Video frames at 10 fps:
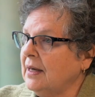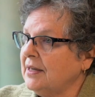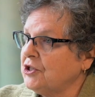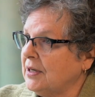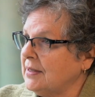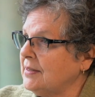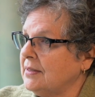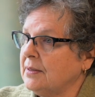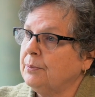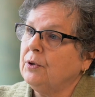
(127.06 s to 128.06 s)
hygienist
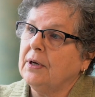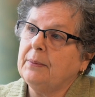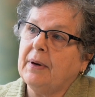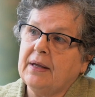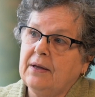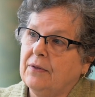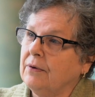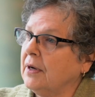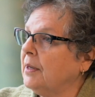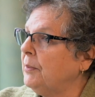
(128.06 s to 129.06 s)
is employed by
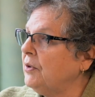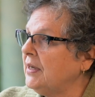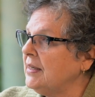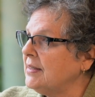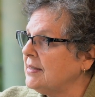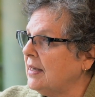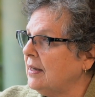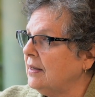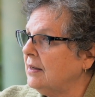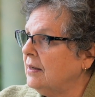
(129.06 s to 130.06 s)
either a community
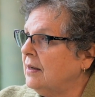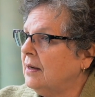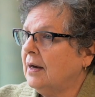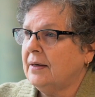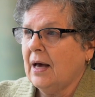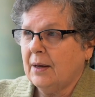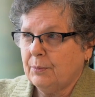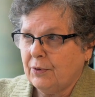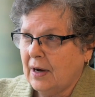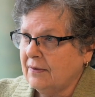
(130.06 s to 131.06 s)
setting, a
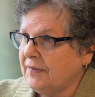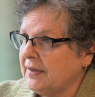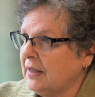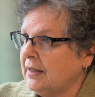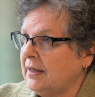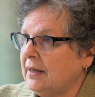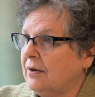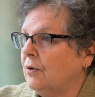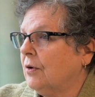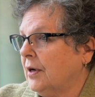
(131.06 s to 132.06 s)
nonprofit
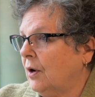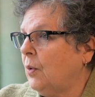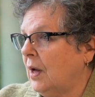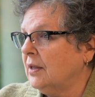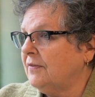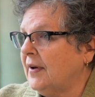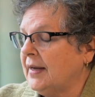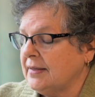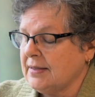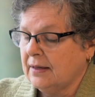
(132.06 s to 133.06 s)
clinic, or a
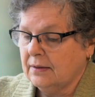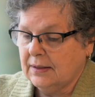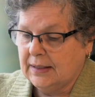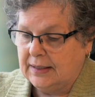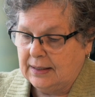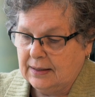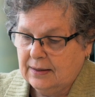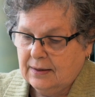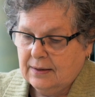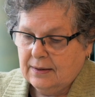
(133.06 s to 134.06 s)
qualifying dental clinic.
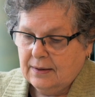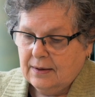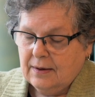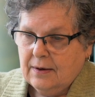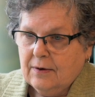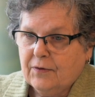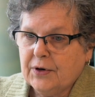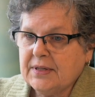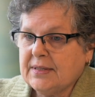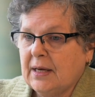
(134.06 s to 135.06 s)

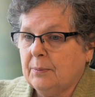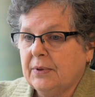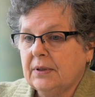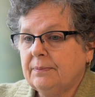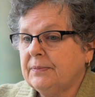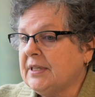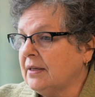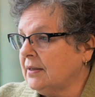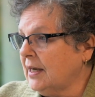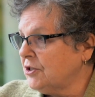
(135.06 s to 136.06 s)
For example,
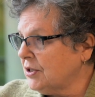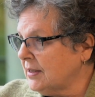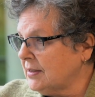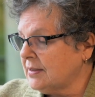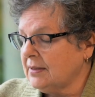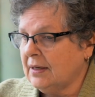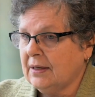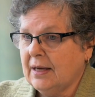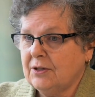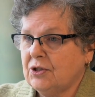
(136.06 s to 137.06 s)
dental hygienists
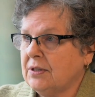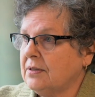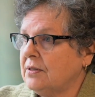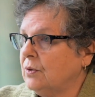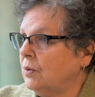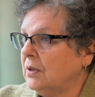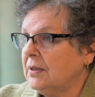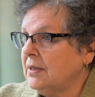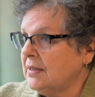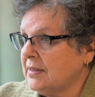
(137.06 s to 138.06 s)
engaged in
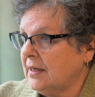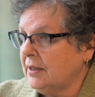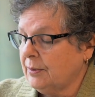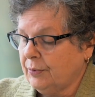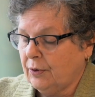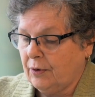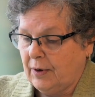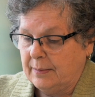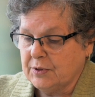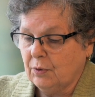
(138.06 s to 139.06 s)
school sealant
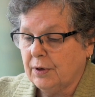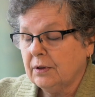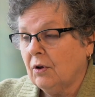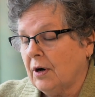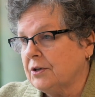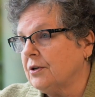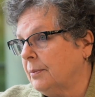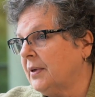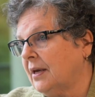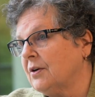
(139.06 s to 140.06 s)
programs or in
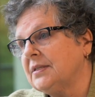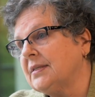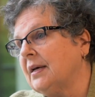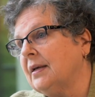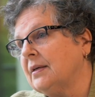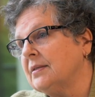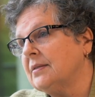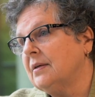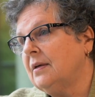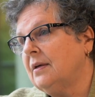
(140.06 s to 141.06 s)
long-term care settings.